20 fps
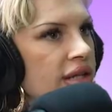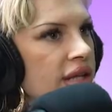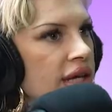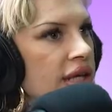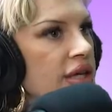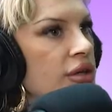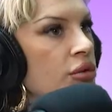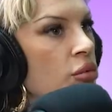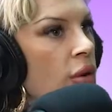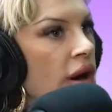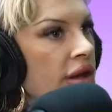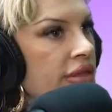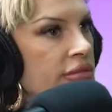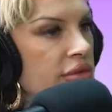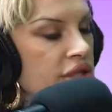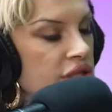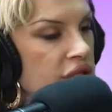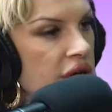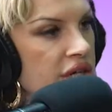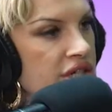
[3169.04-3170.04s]
like, you want them
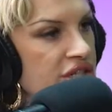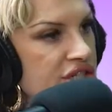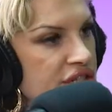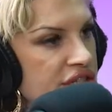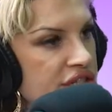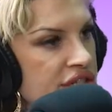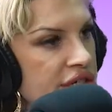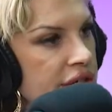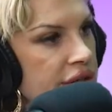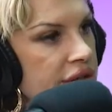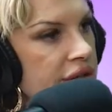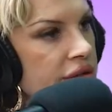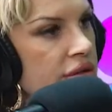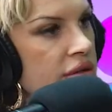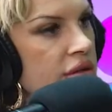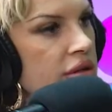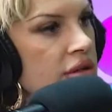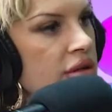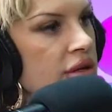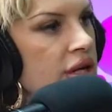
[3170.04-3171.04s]
to talk shit to you
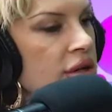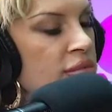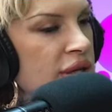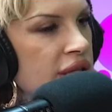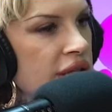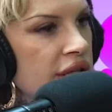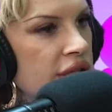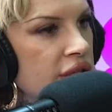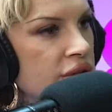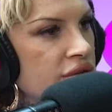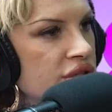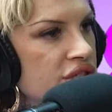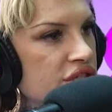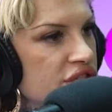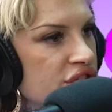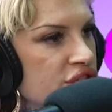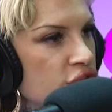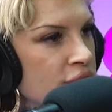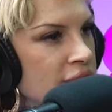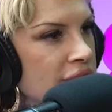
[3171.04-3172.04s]
and be like, you
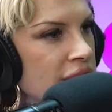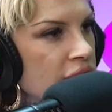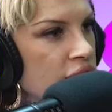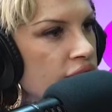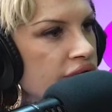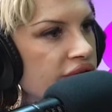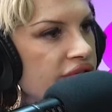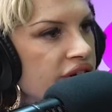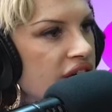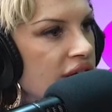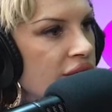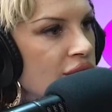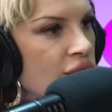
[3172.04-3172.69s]
stupid little fucking